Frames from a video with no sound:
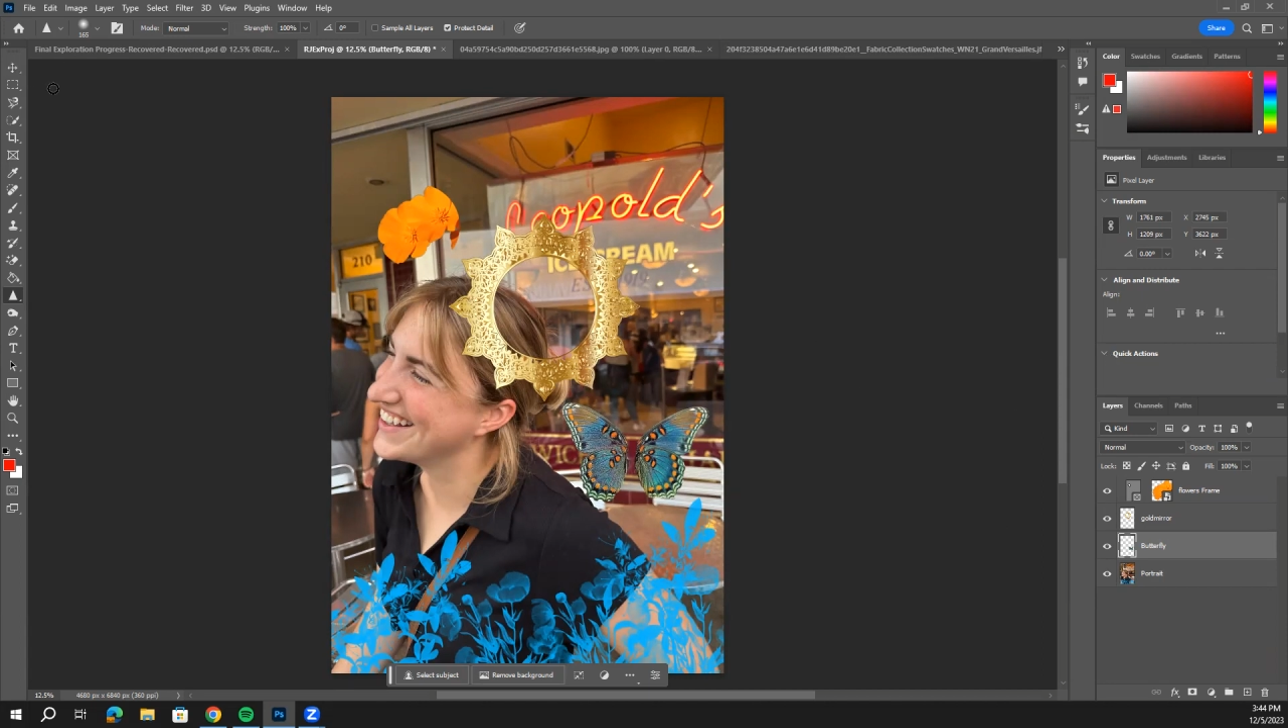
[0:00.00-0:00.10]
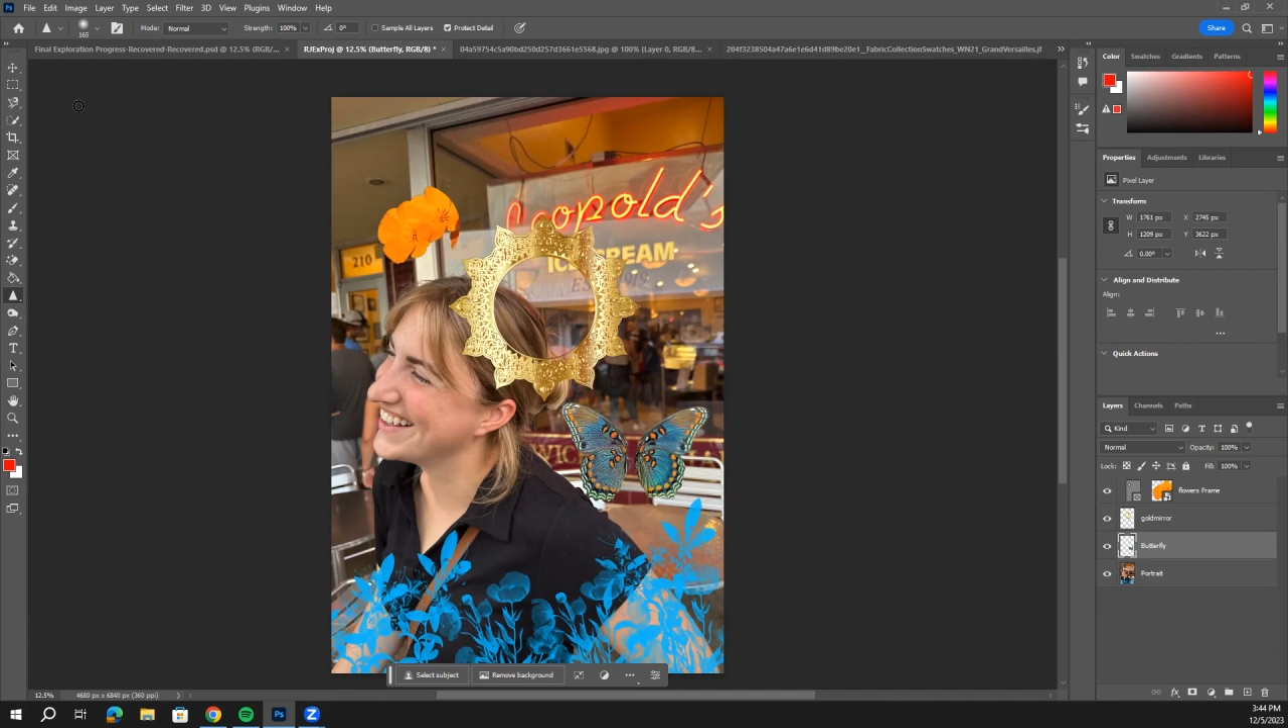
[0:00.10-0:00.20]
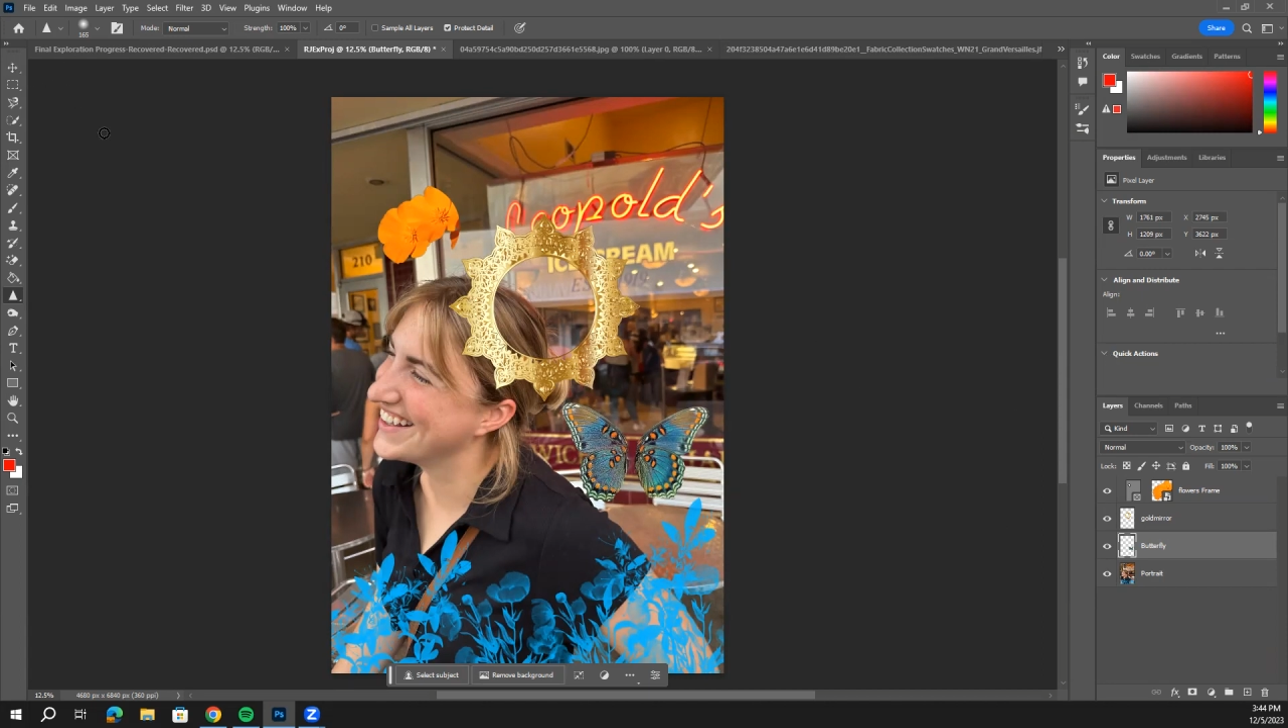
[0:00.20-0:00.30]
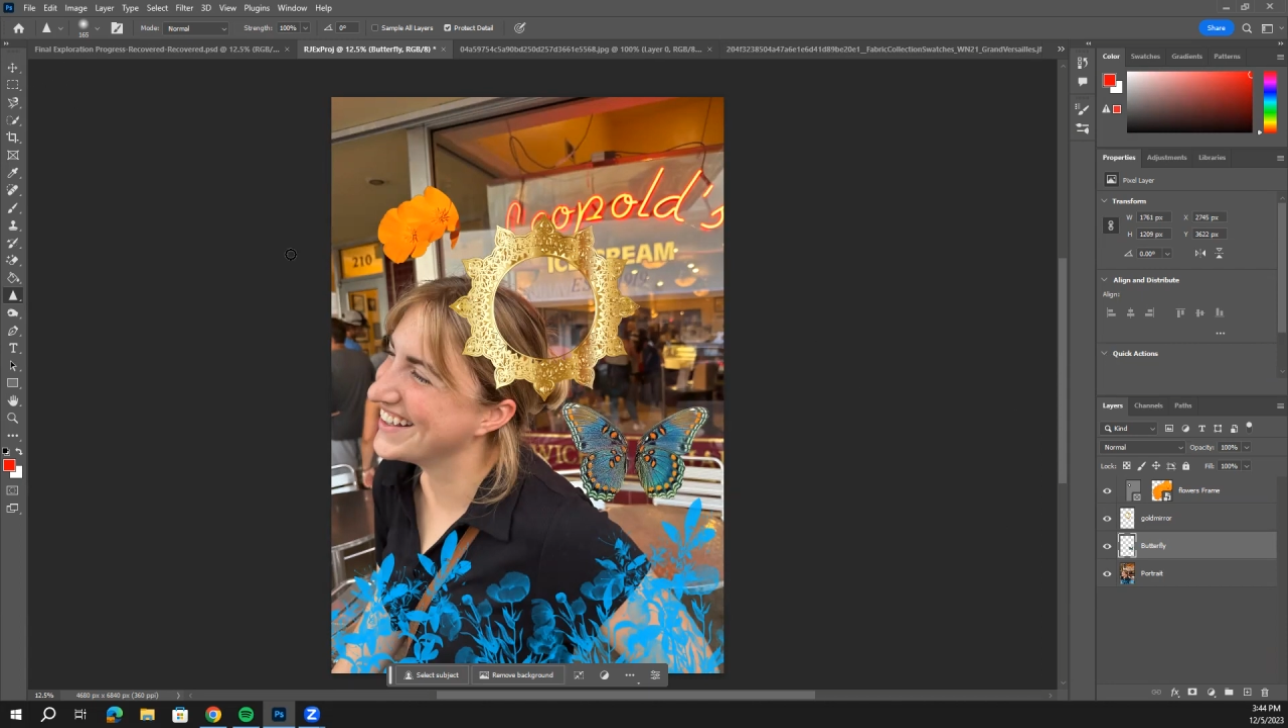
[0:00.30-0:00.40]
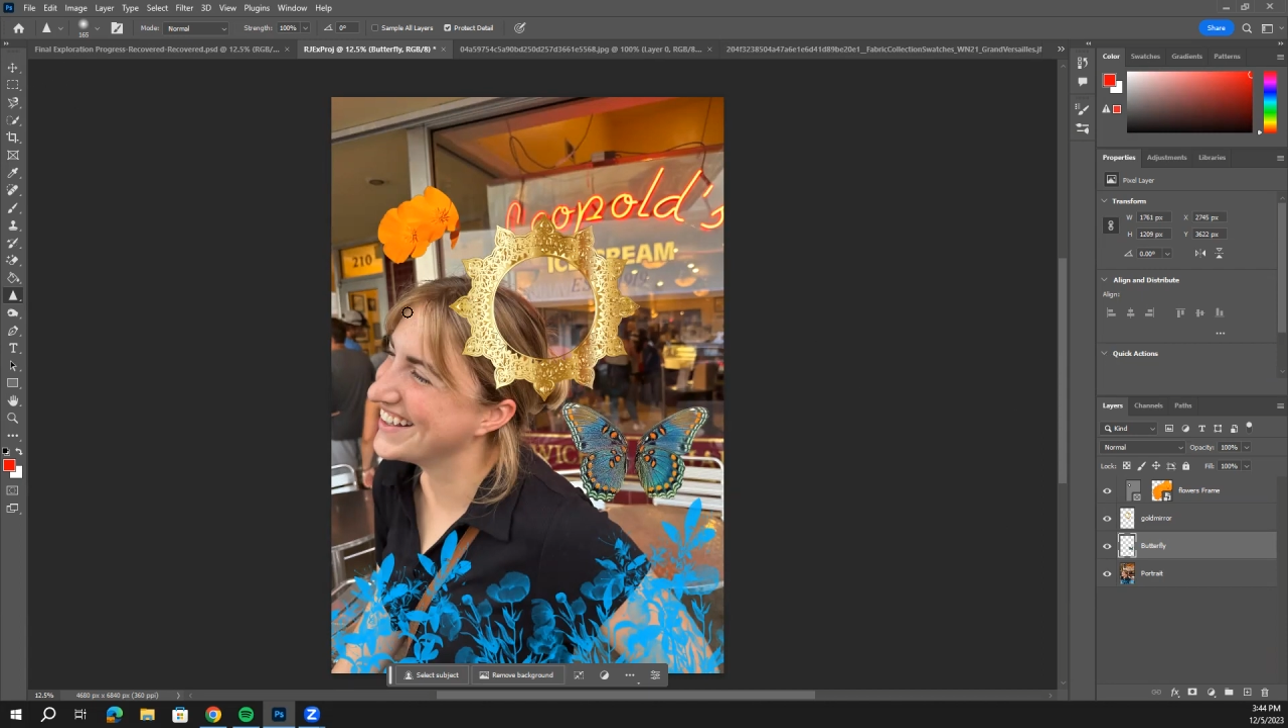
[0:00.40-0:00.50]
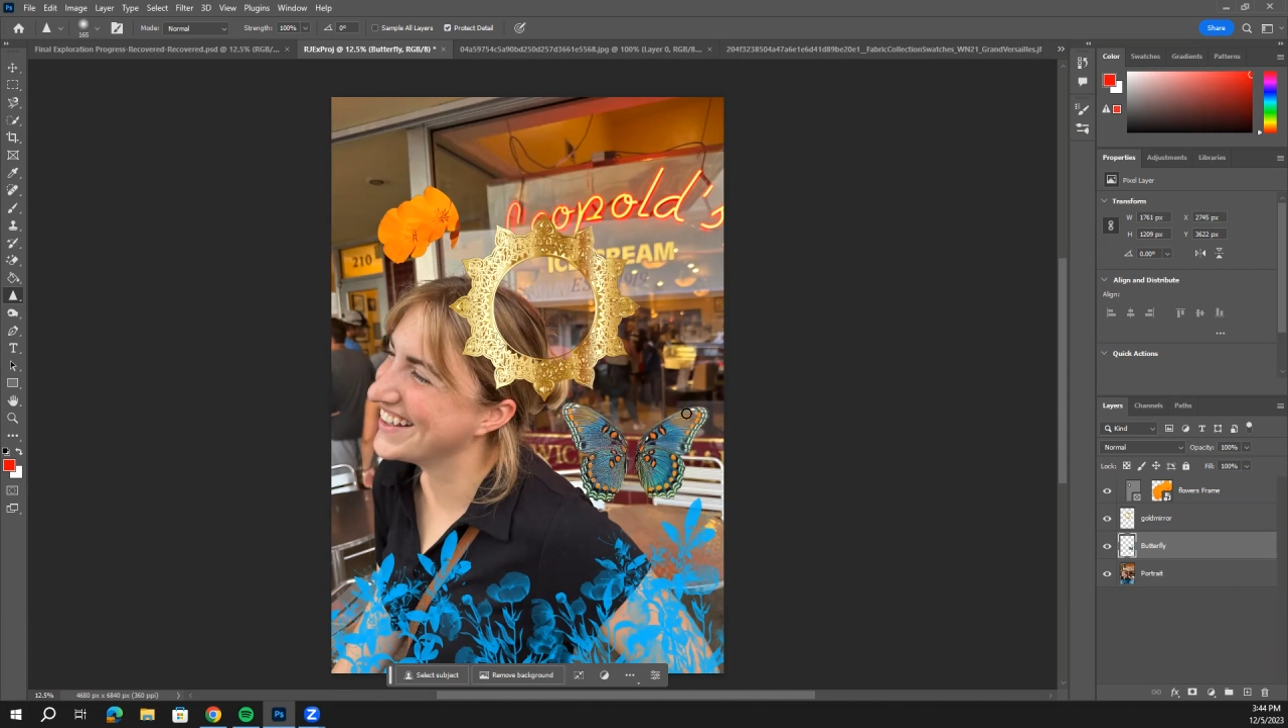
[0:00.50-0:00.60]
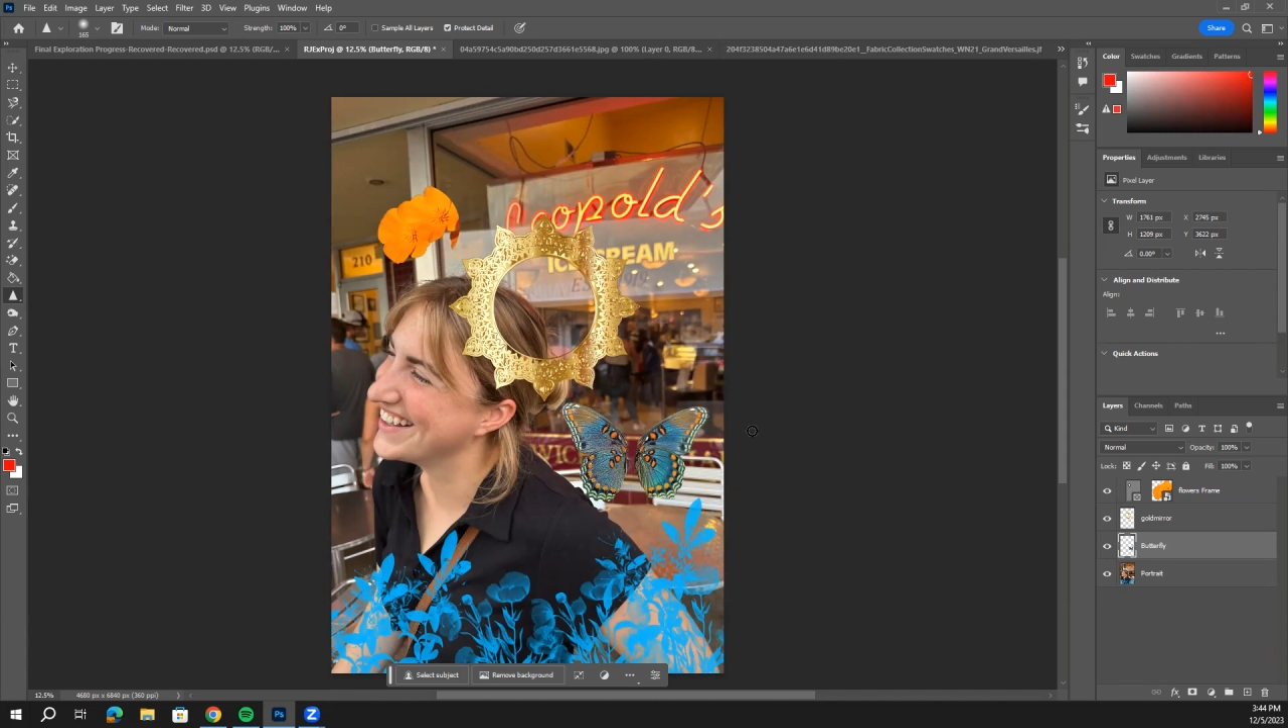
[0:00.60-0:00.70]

Might have to